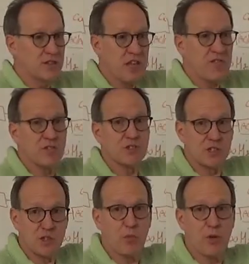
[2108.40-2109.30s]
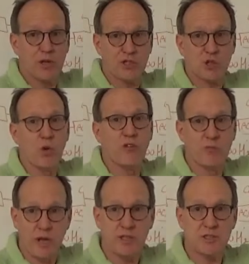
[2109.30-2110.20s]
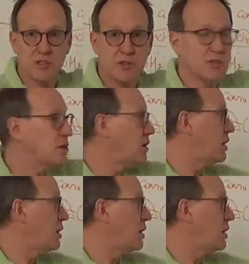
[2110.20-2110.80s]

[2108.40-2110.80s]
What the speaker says: San Francisco pitch, 12 minutes,